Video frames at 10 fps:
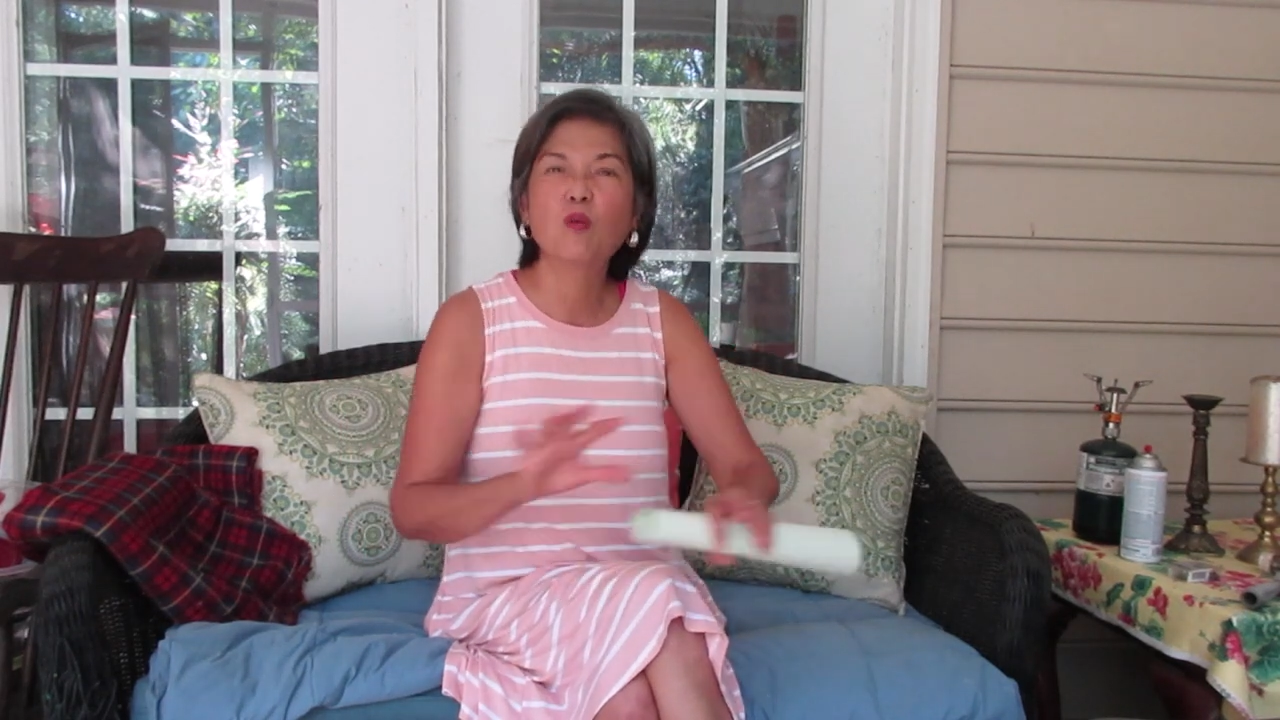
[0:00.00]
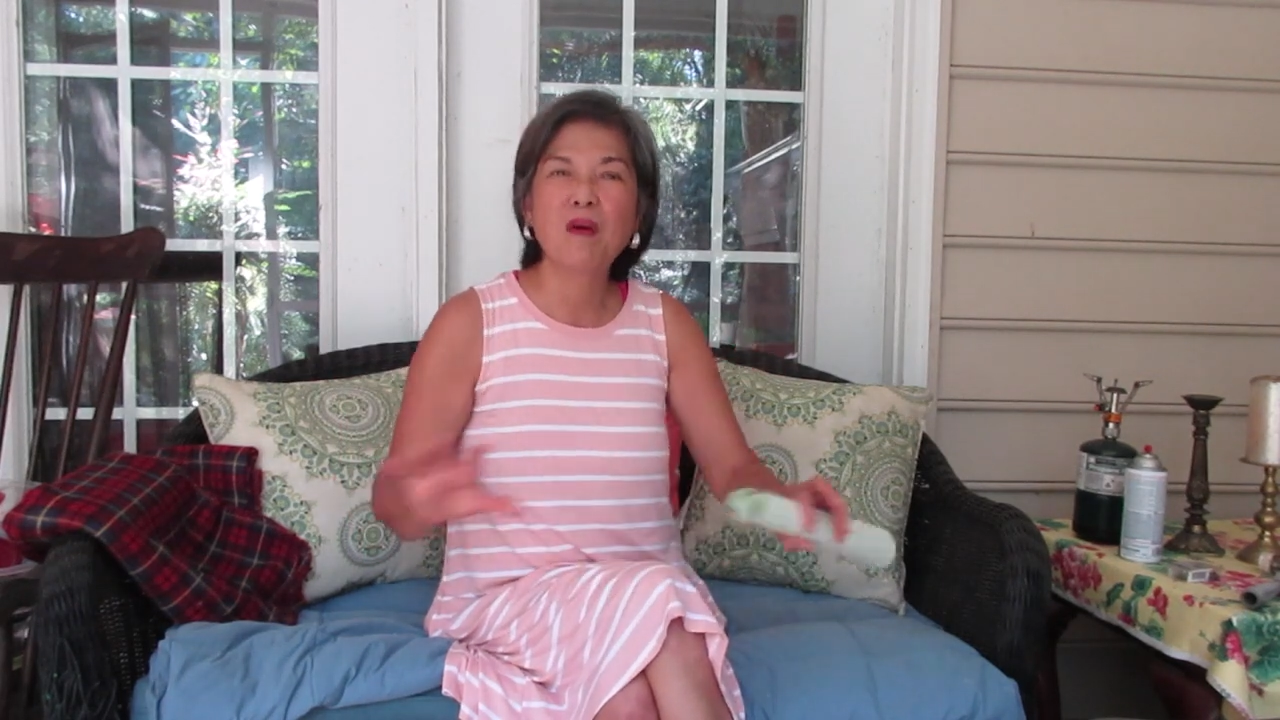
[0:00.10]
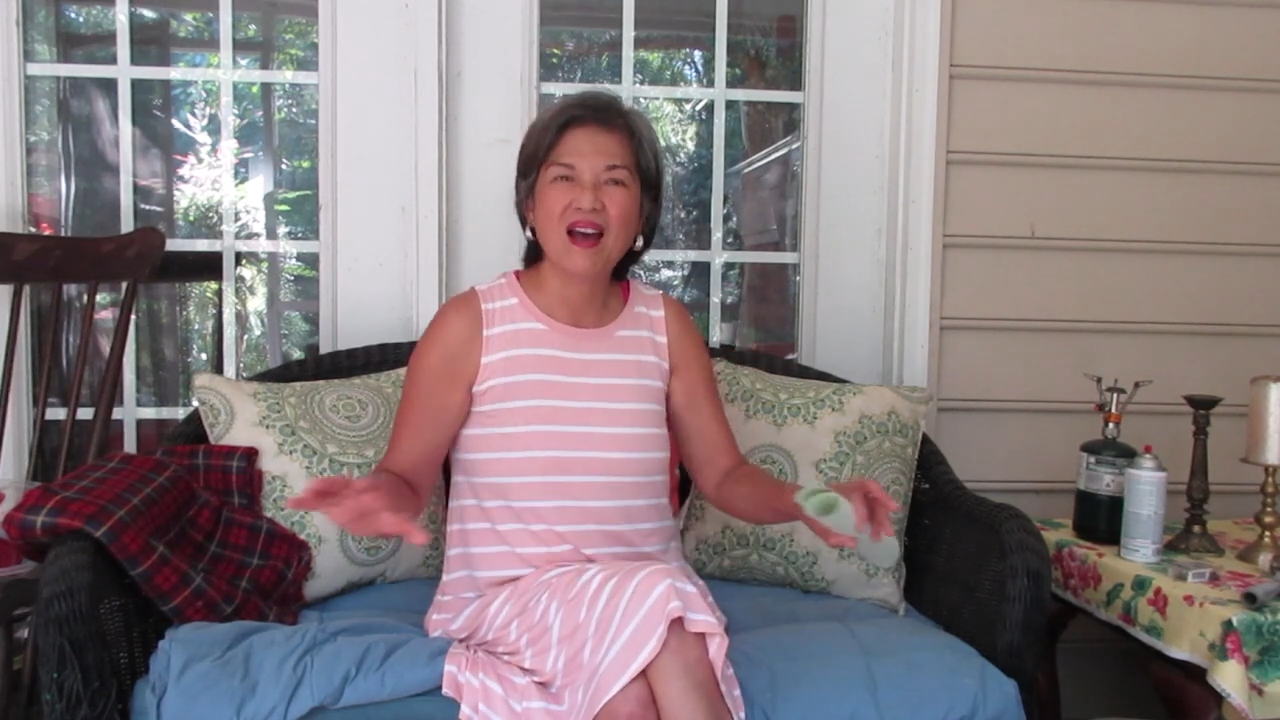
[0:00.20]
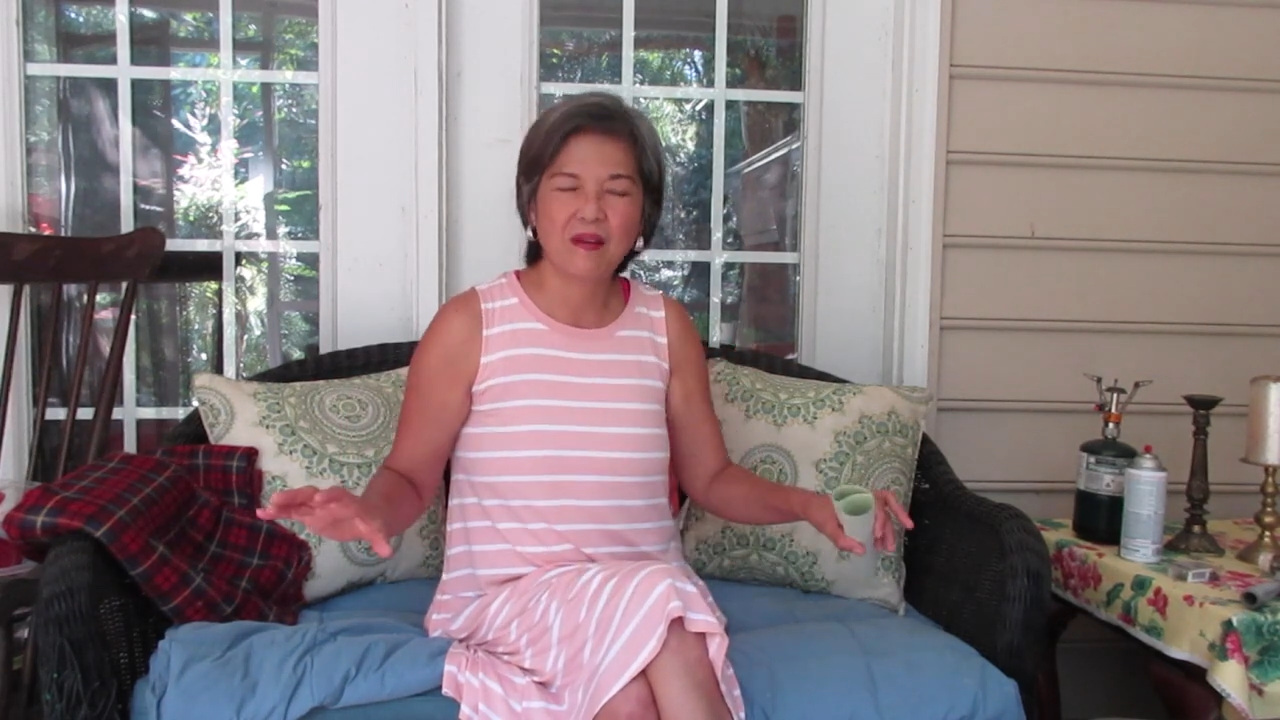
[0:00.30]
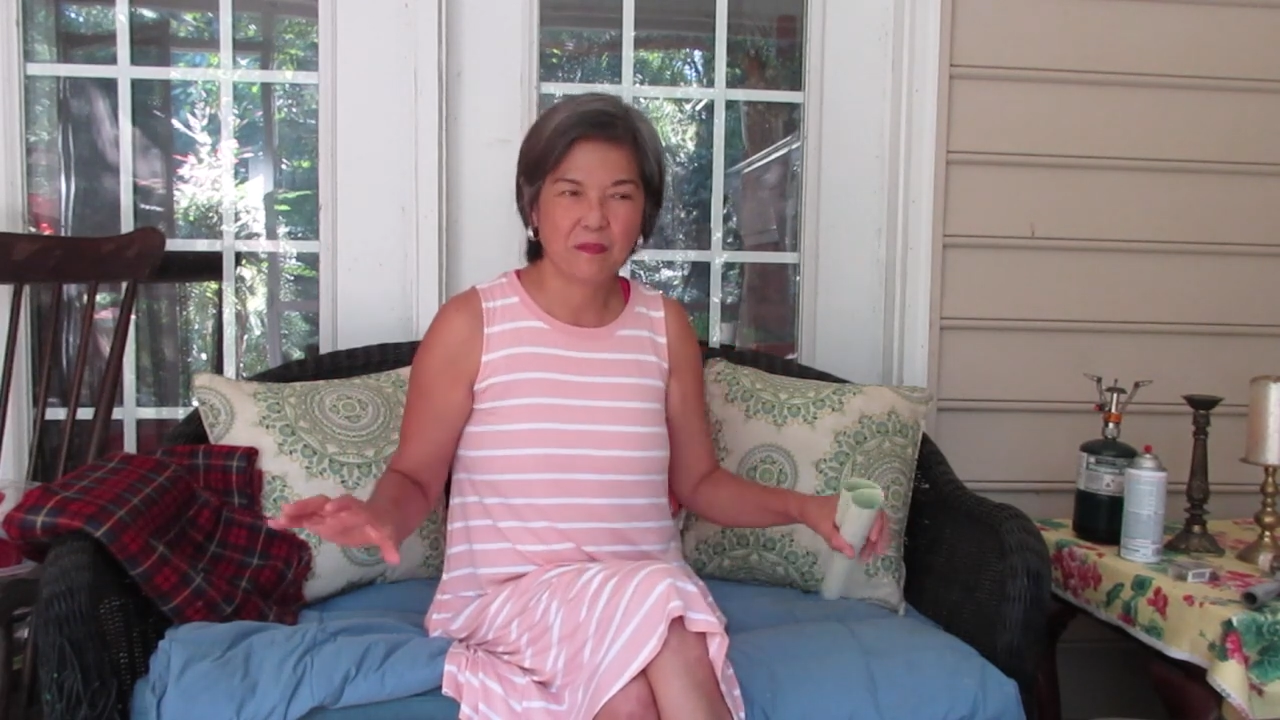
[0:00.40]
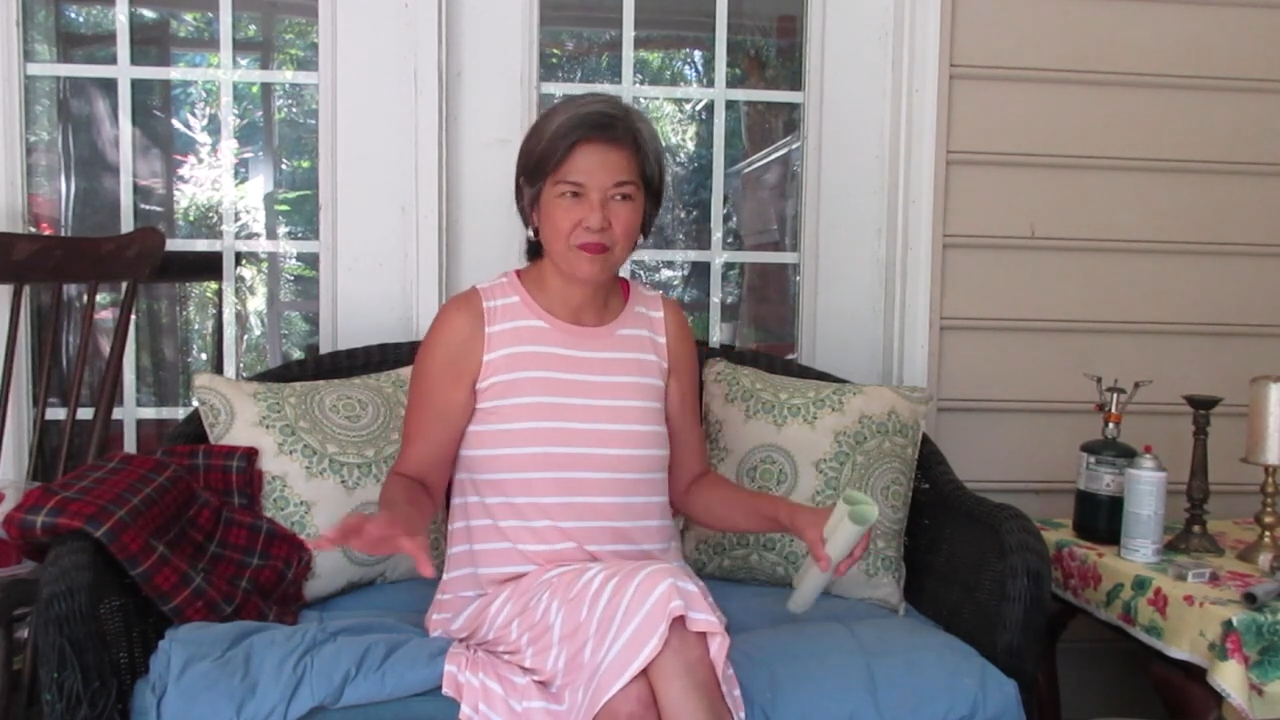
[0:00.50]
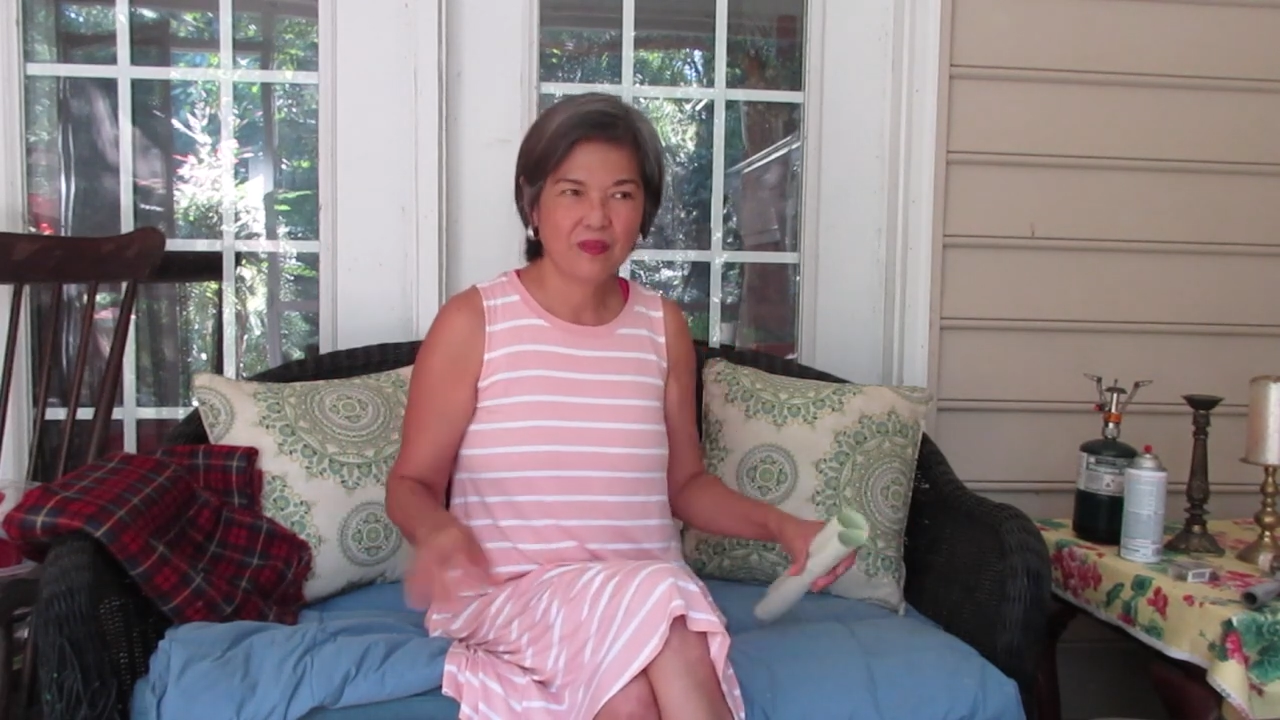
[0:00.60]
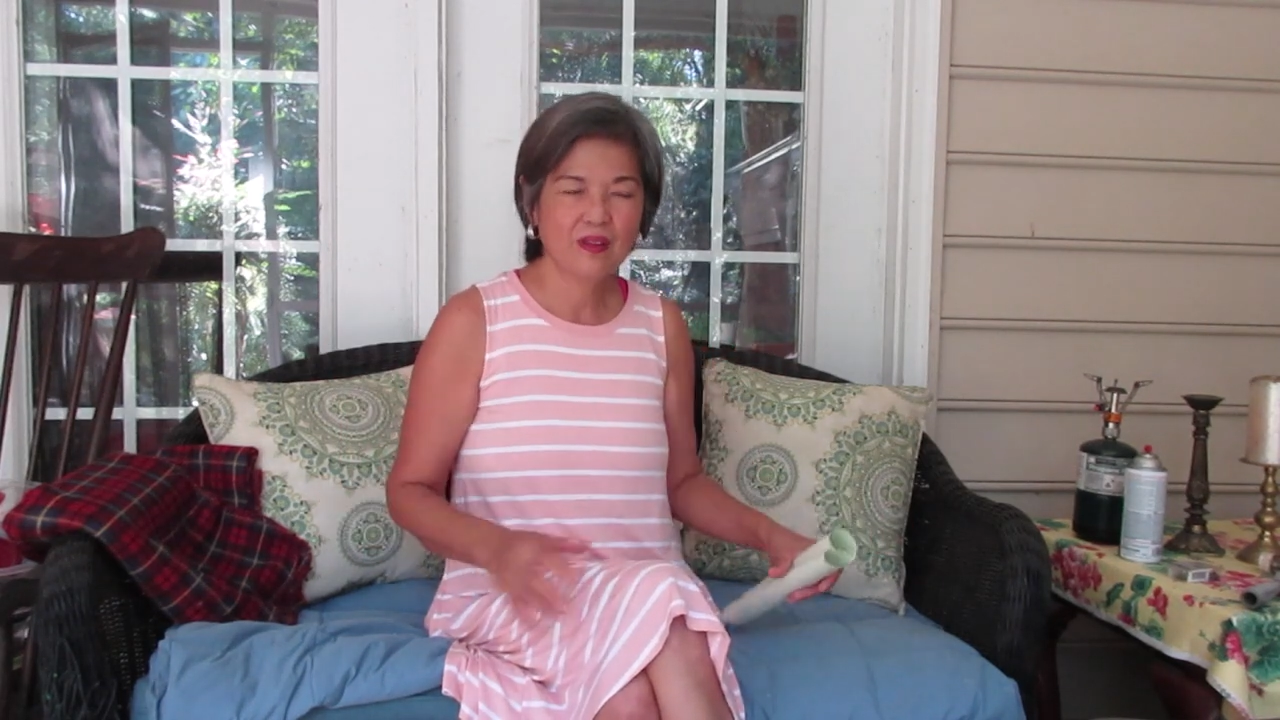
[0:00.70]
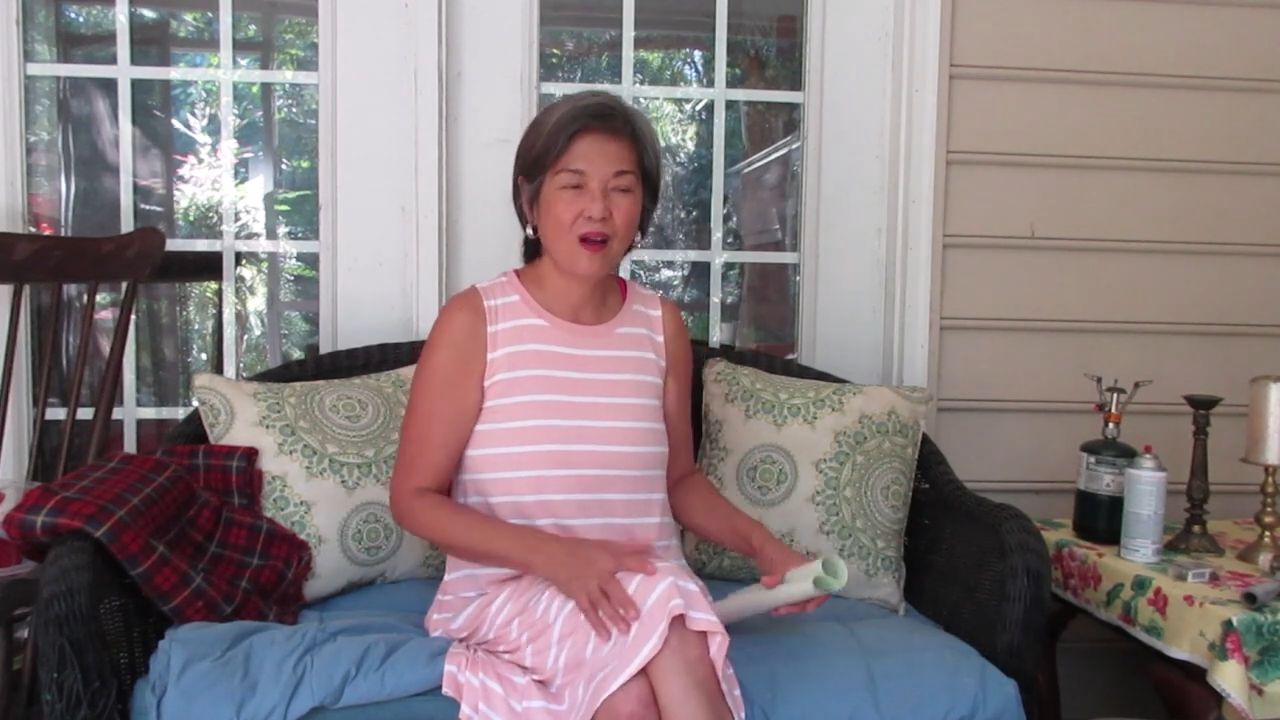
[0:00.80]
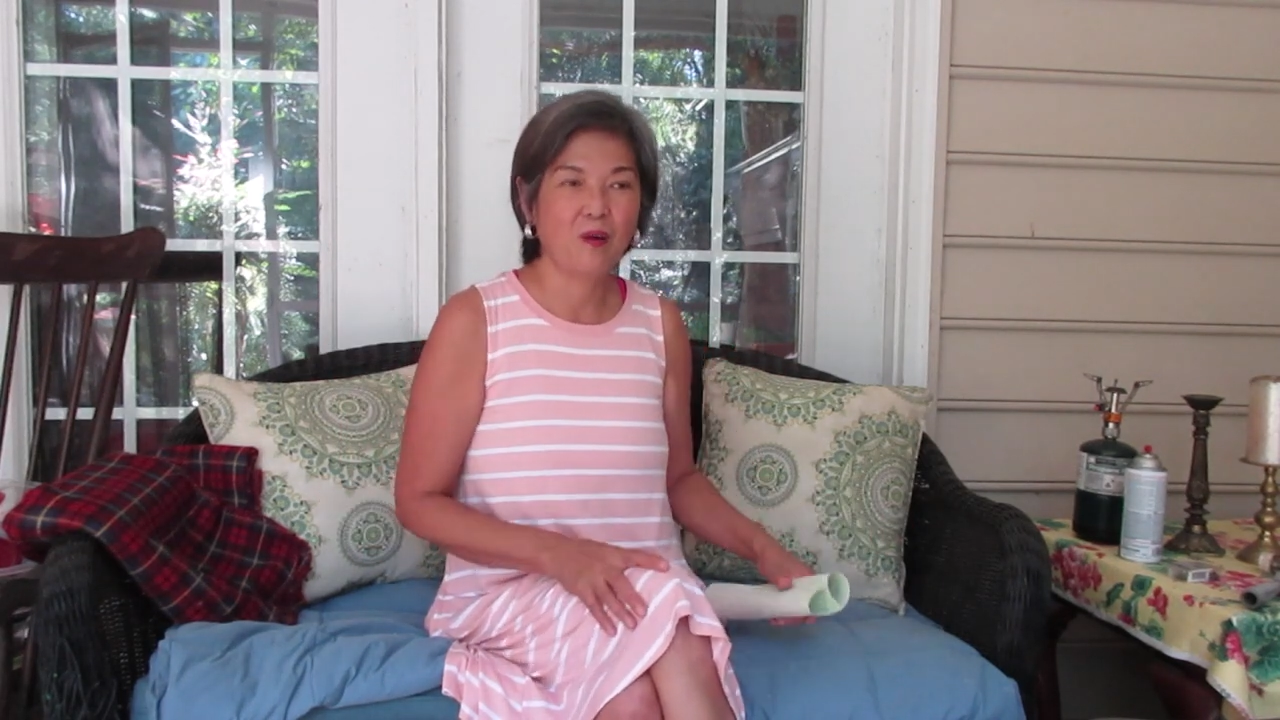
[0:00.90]
bad.
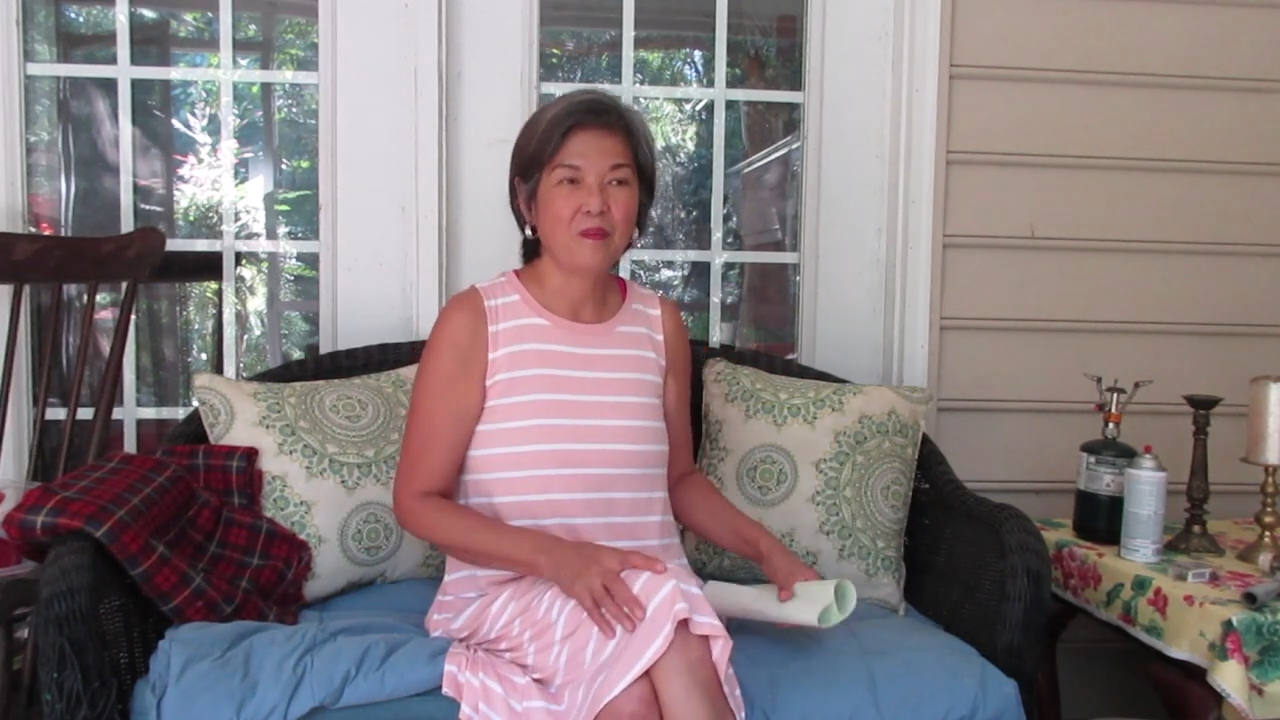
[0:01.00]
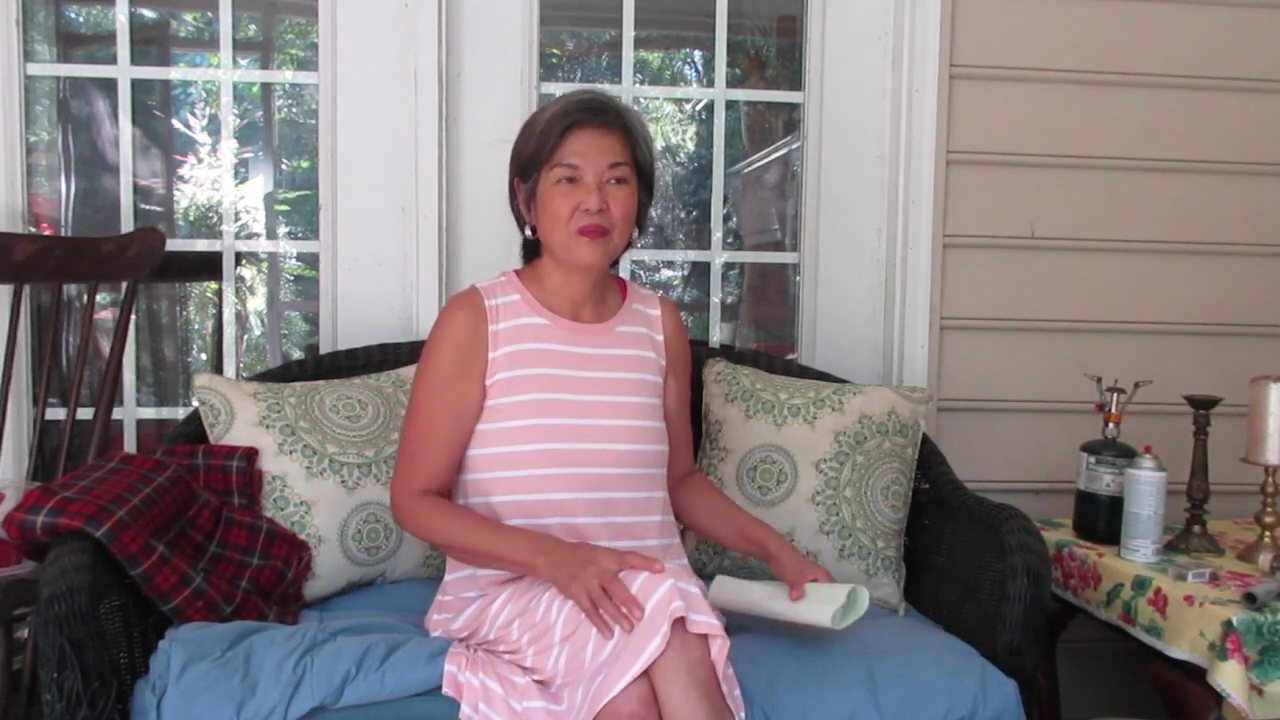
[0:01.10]
Now,